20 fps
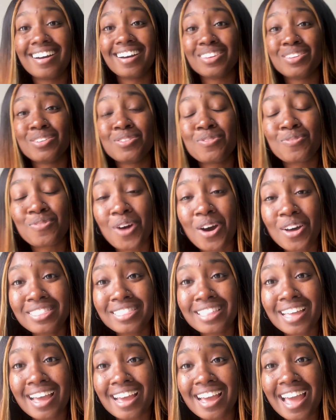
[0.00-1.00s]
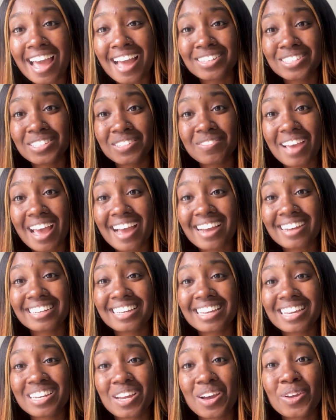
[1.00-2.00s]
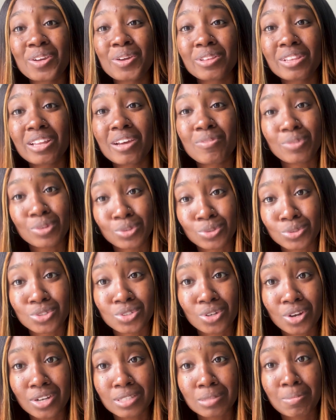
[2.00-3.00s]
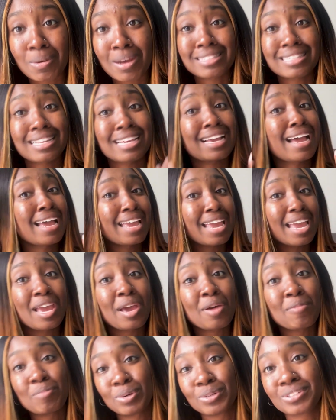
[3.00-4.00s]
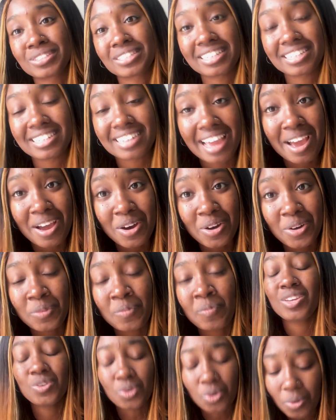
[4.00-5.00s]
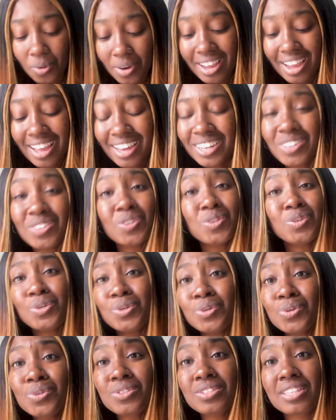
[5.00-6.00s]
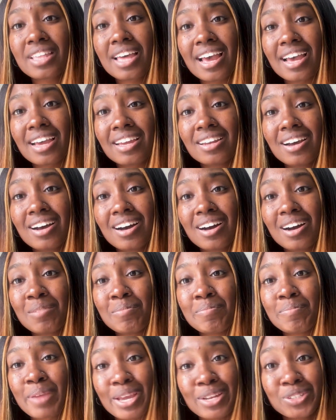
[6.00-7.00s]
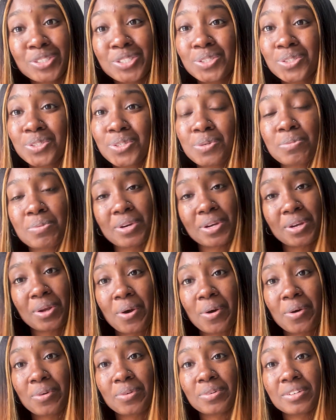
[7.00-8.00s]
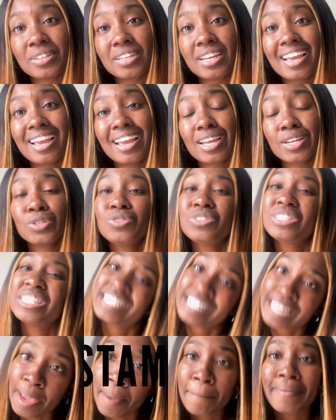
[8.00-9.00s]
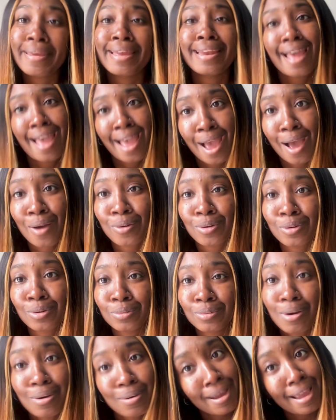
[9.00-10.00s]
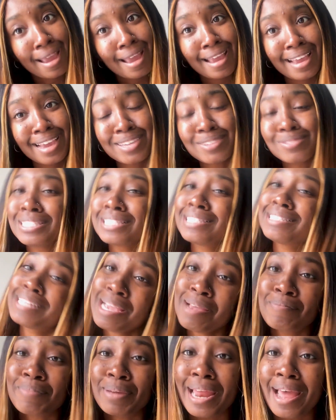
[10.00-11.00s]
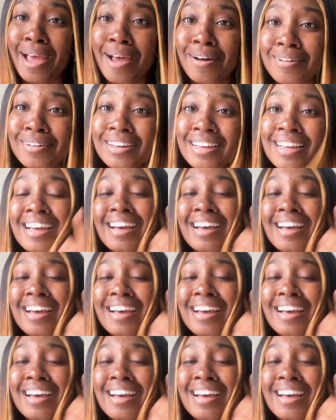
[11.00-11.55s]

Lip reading: You fought that active acne and now you're left with those dark spots like I am mostly now. You go ahead and you use that Banisher 2.0 and you stamp it out, okay? You stamp it out.